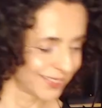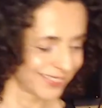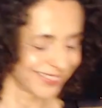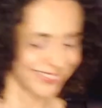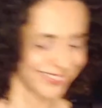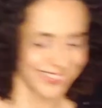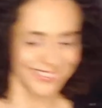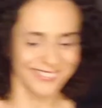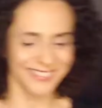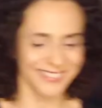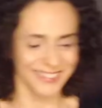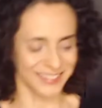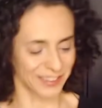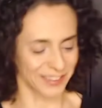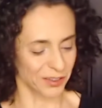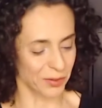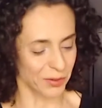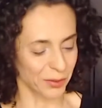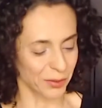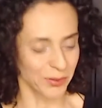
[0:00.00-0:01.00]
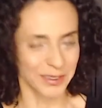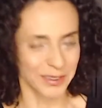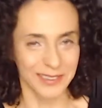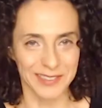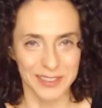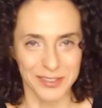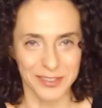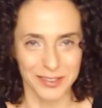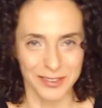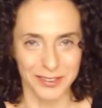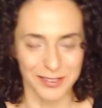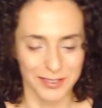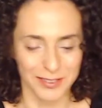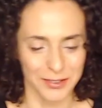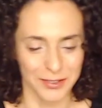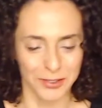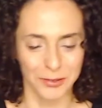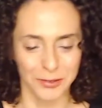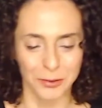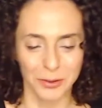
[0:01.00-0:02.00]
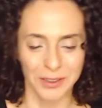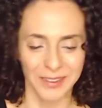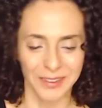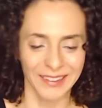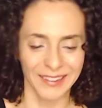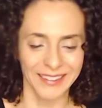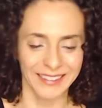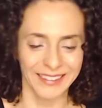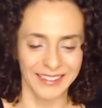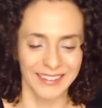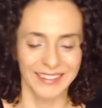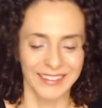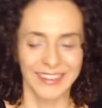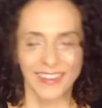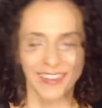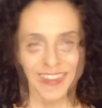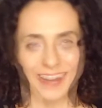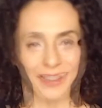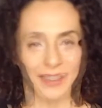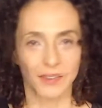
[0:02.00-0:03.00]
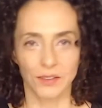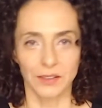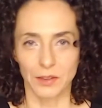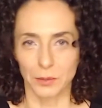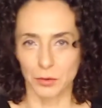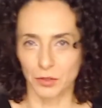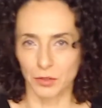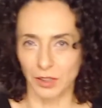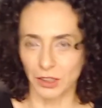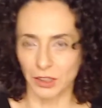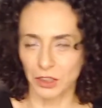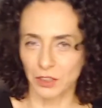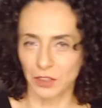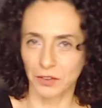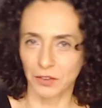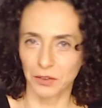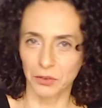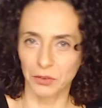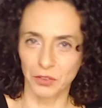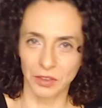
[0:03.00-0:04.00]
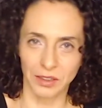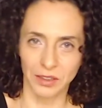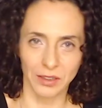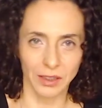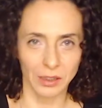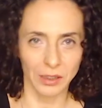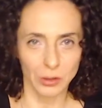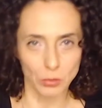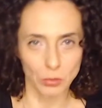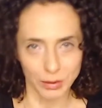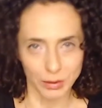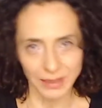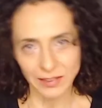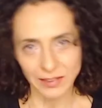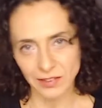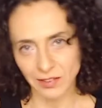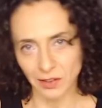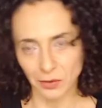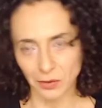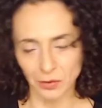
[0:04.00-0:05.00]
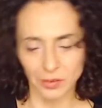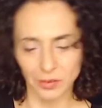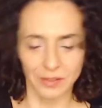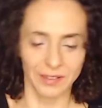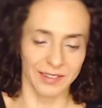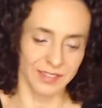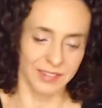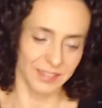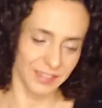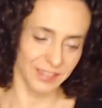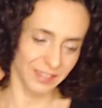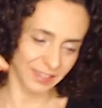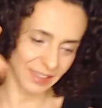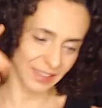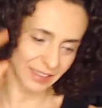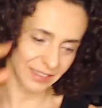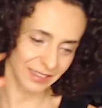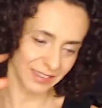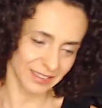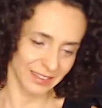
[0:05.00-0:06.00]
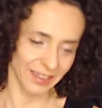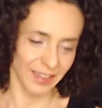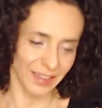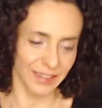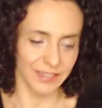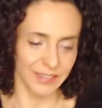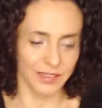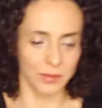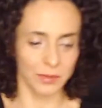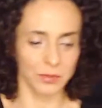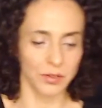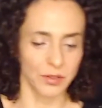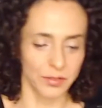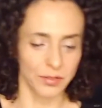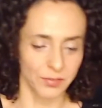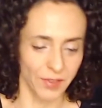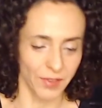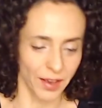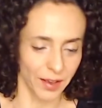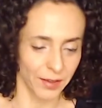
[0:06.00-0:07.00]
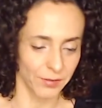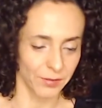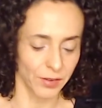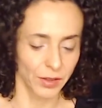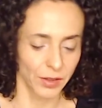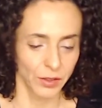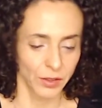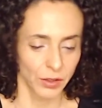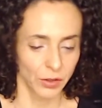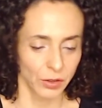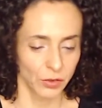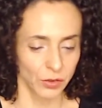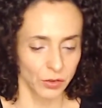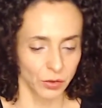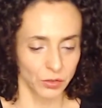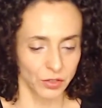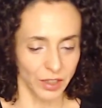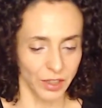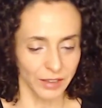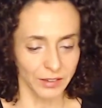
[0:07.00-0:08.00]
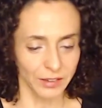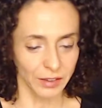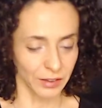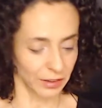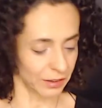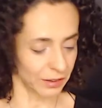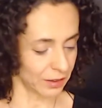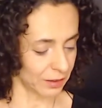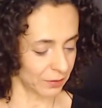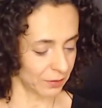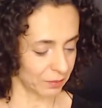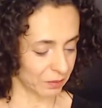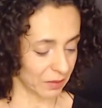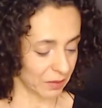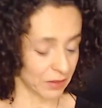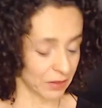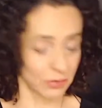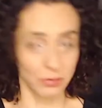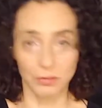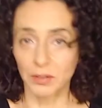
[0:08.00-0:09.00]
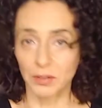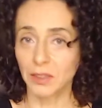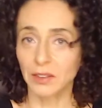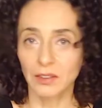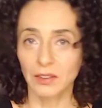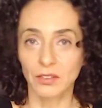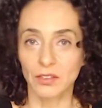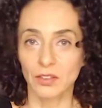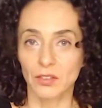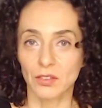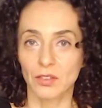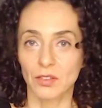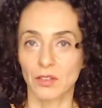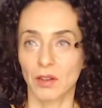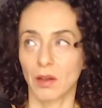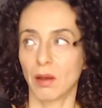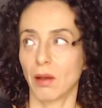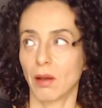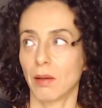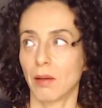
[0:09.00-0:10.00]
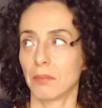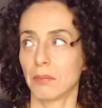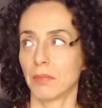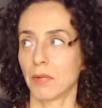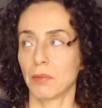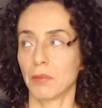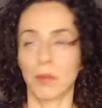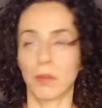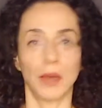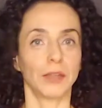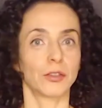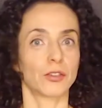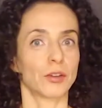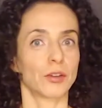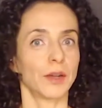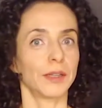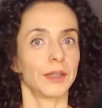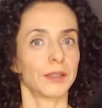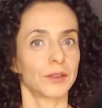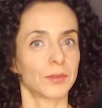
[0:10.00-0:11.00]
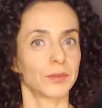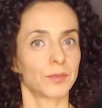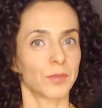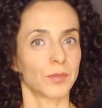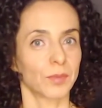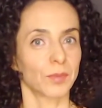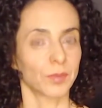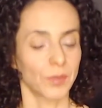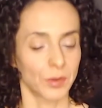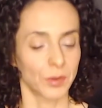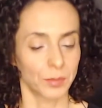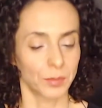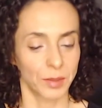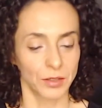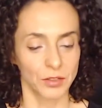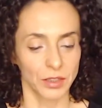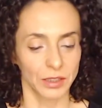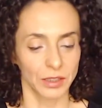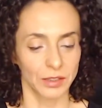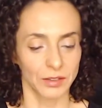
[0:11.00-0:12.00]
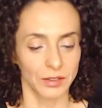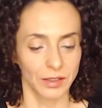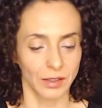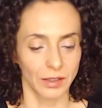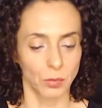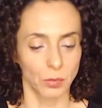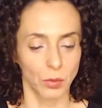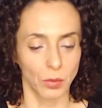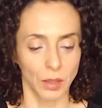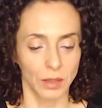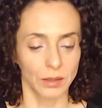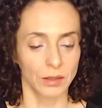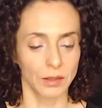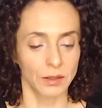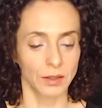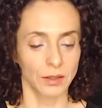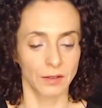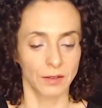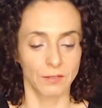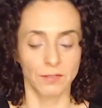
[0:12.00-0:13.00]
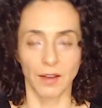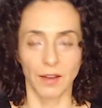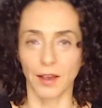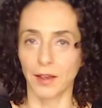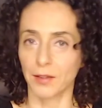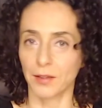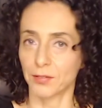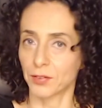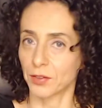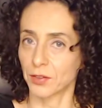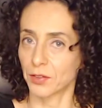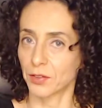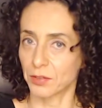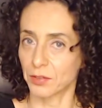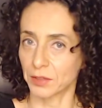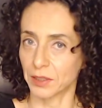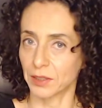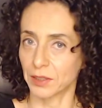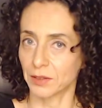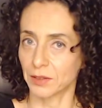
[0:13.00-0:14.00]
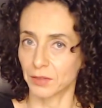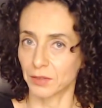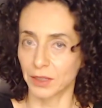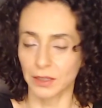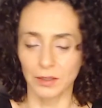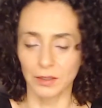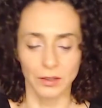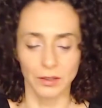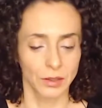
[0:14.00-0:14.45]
Right? That's so cool. That's such a cool little lick. And in the production, they're using a little grace note that kind of slides up to the 5. So technically, it's really just minor triad, arpeggiated, like 1, 5, 3, right?